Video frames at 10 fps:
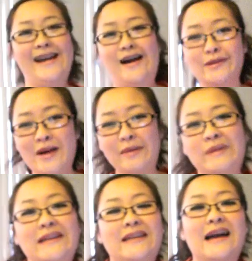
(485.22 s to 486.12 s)
now to my
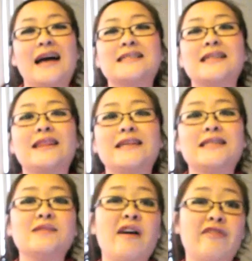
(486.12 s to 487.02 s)
opinion, guys.
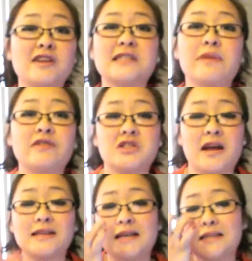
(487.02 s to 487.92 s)
This is my first time ever
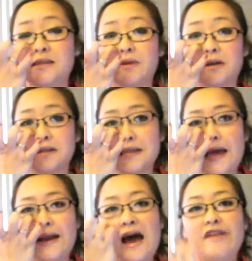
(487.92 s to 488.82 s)
trying Sassy Minerals,
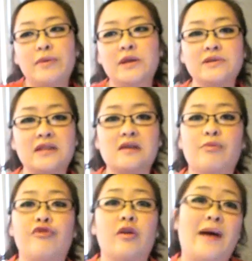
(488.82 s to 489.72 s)
and I've been using
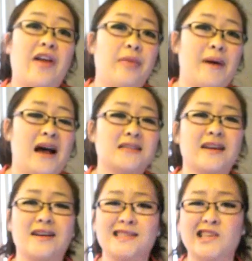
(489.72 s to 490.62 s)
them for about the past,
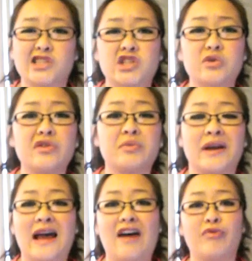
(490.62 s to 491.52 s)
like I said, 2 to
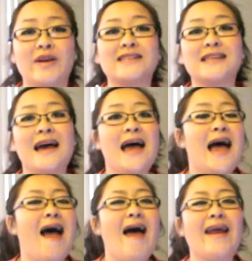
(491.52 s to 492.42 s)
3.5 weeks,
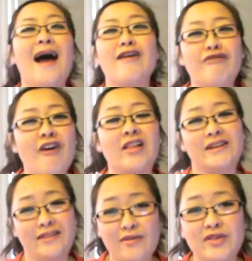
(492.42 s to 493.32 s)
and I have
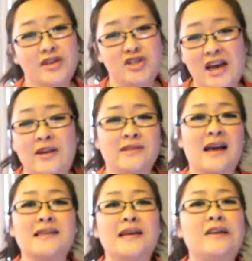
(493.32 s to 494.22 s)
fallen in love with these shadows,
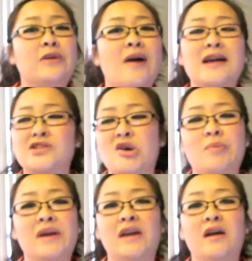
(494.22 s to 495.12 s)
guys. And you guys know
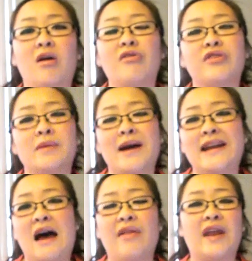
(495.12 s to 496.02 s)
me, hopefully by
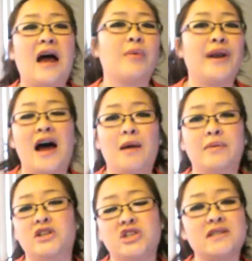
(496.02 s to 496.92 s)
now, that I would not
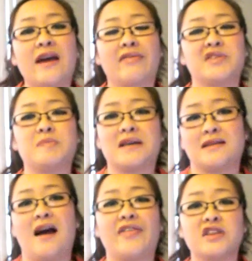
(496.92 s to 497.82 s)
be just saying this because
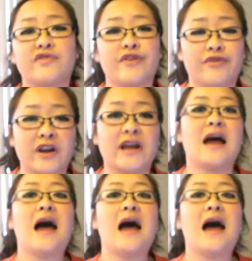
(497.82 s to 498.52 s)
I got these for free.